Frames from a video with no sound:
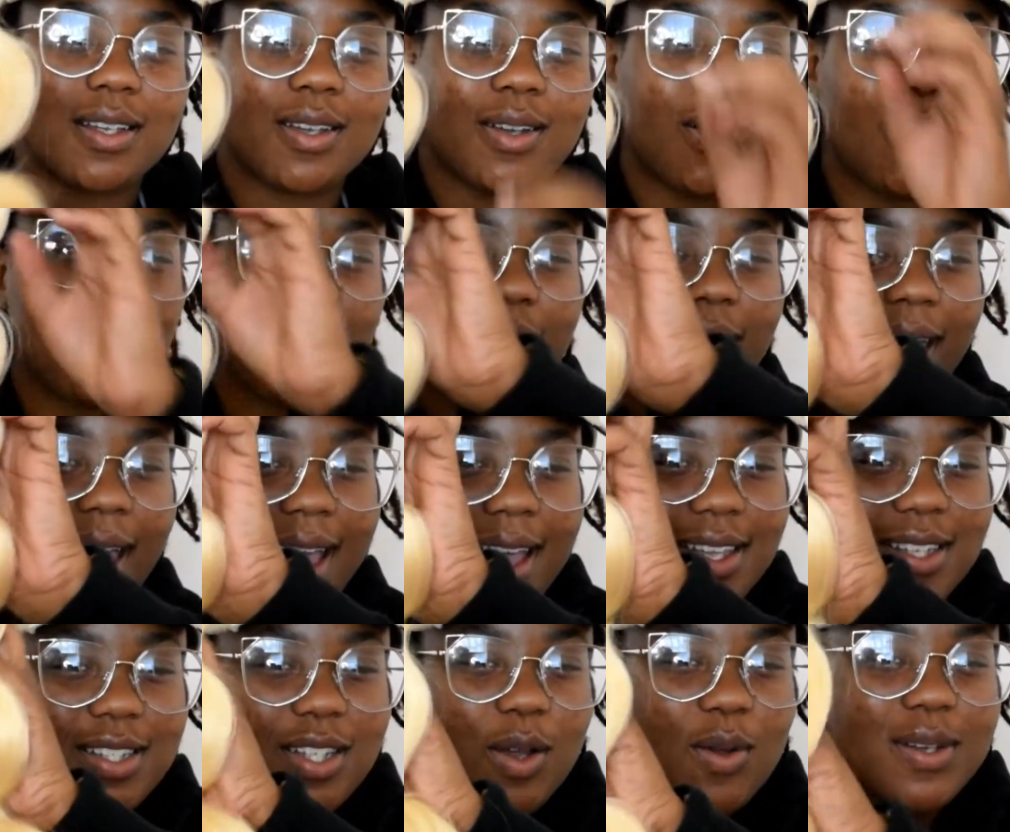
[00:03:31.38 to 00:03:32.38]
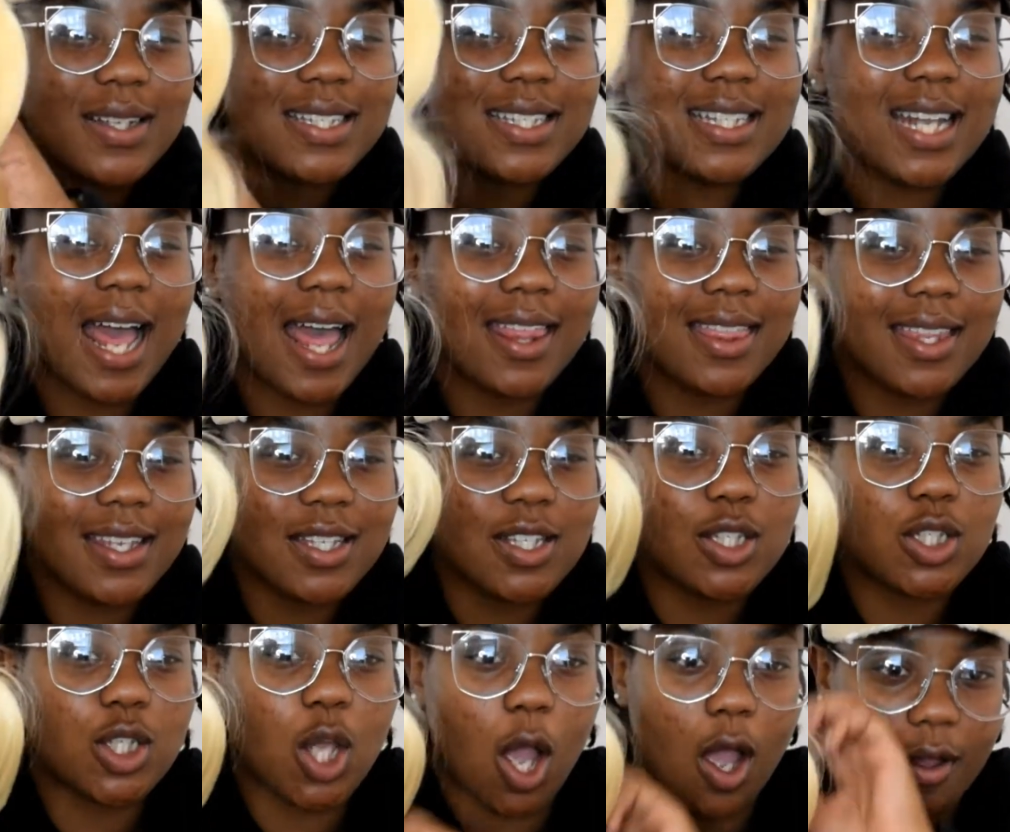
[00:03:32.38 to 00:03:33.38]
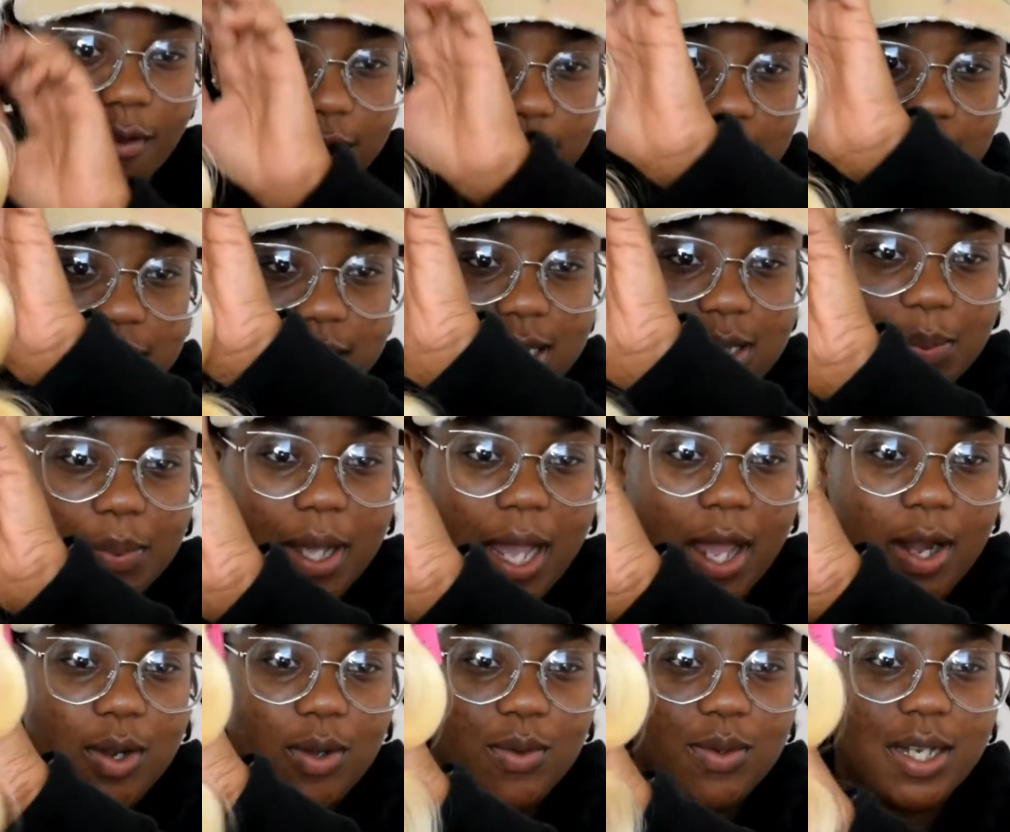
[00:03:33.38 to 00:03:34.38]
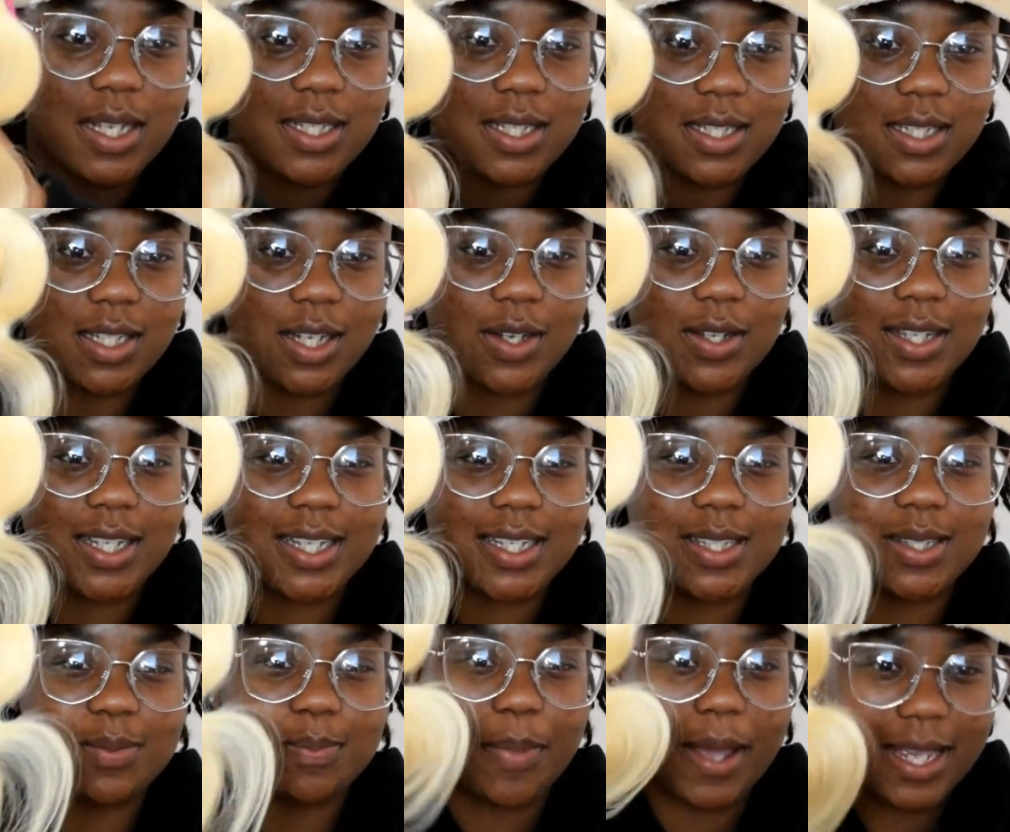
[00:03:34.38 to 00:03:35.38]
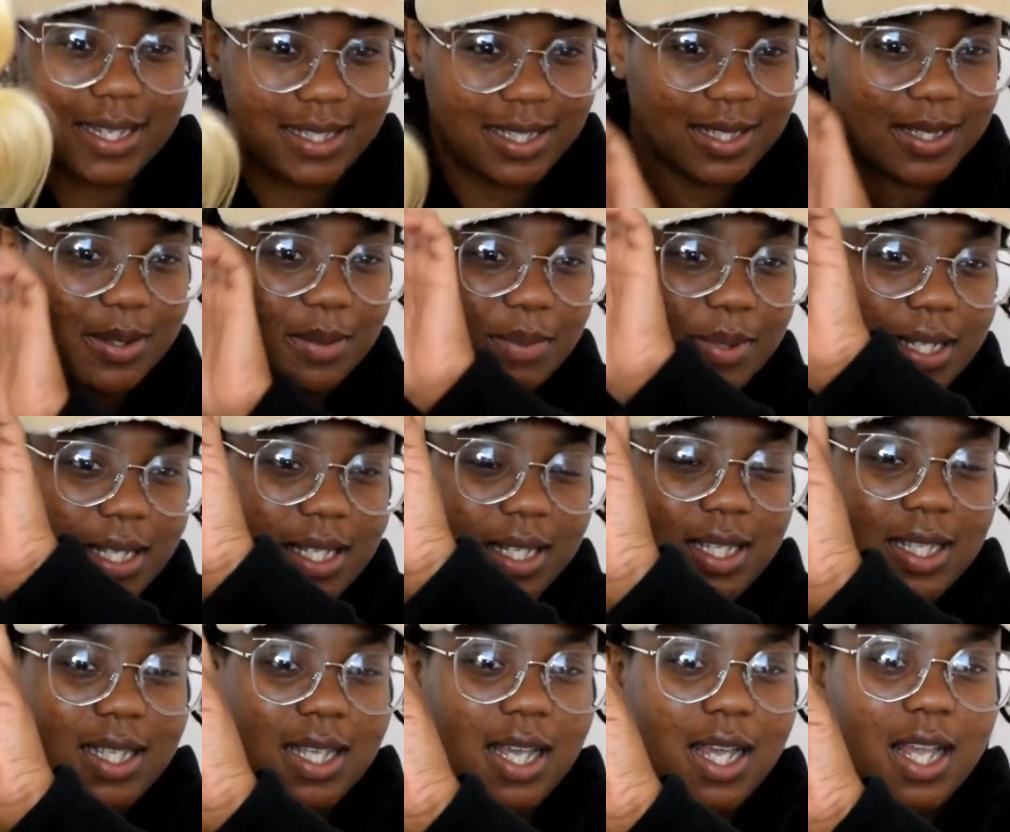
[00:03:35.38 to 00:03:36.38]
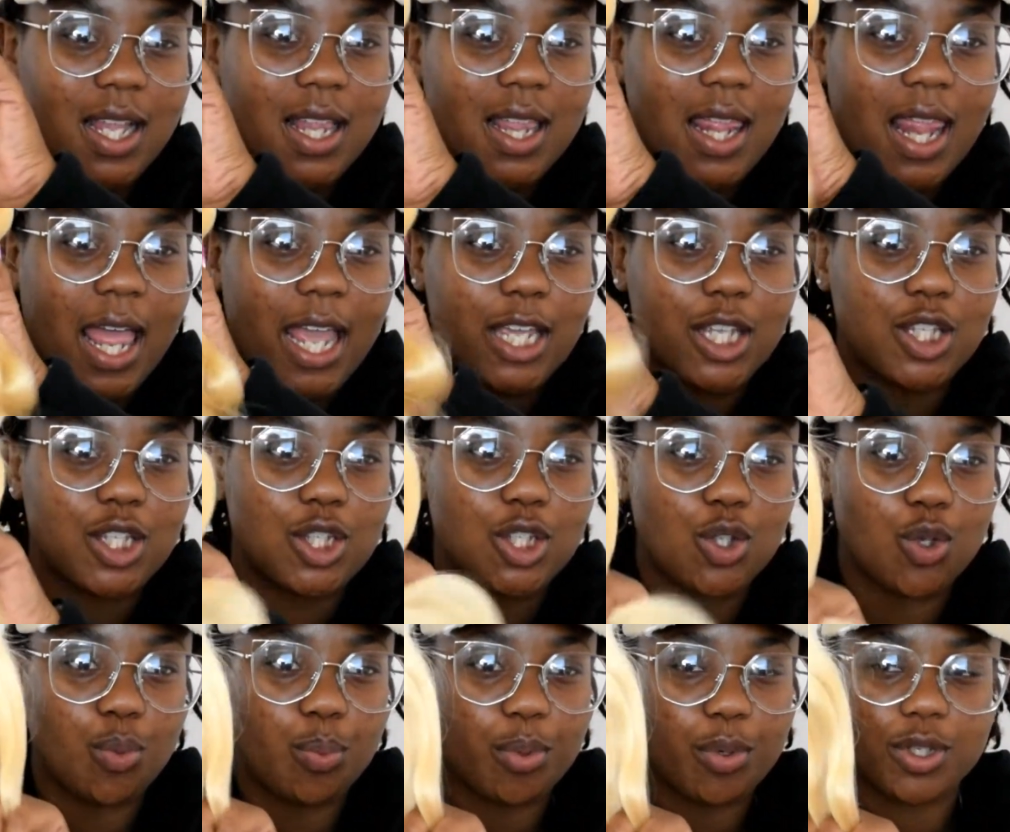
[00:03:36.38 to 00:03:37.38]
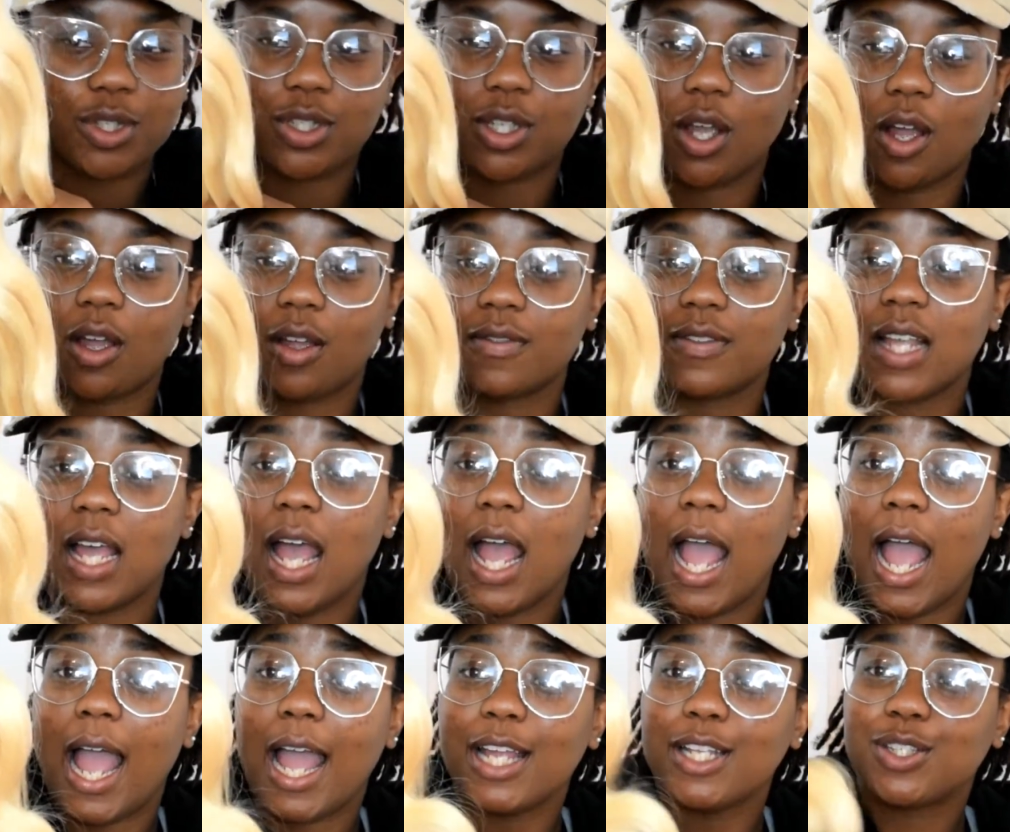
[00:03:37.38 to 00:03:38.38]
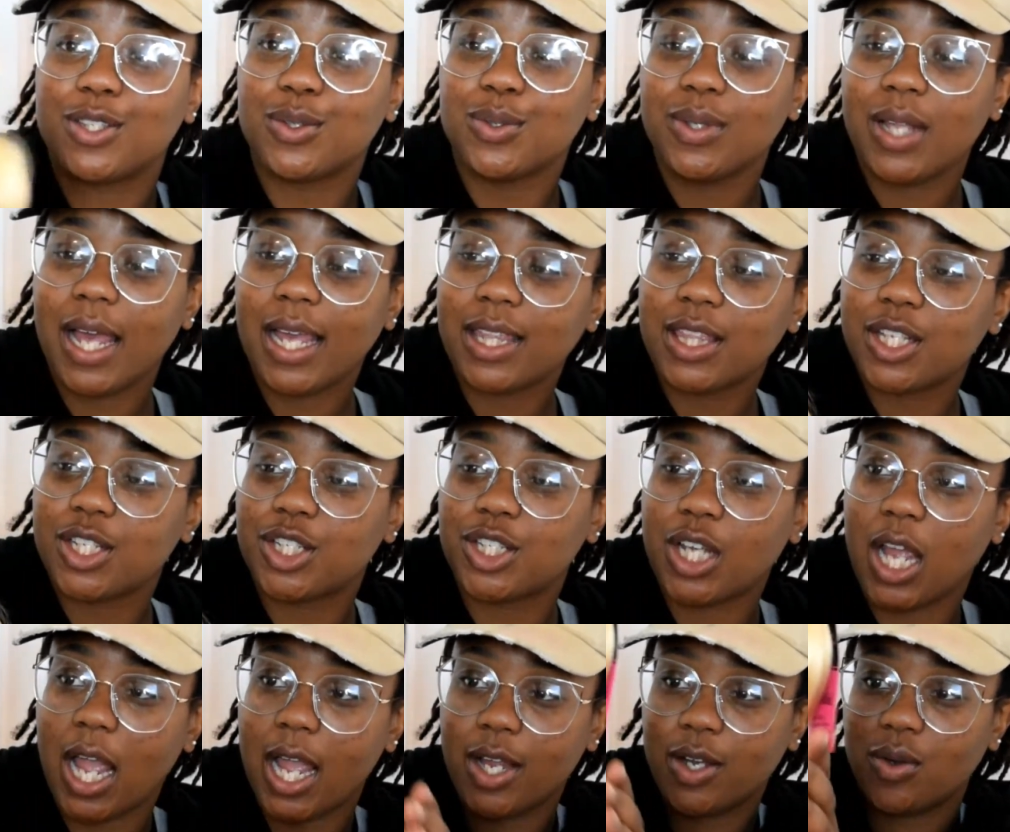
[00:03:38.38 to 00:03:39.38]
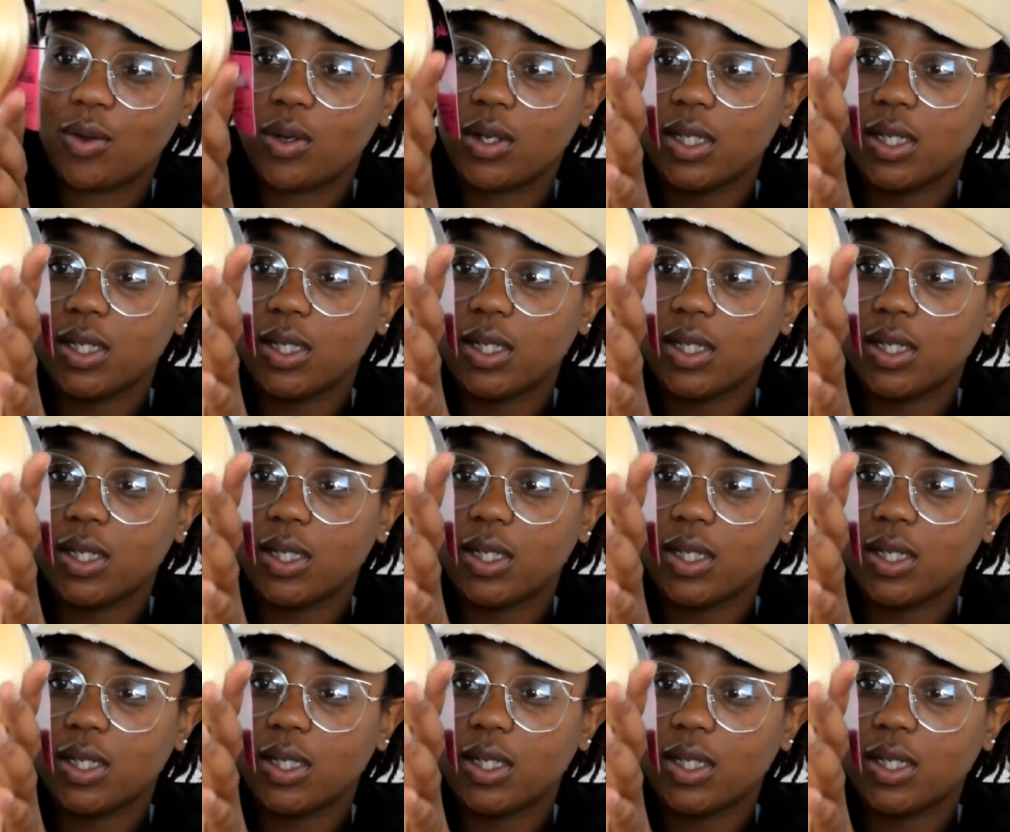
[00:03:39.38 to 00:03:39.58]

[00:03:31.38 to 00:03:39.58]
Okay, so it's not the softest, but I don't necessarily expect it to be like super soft. I do like the shine on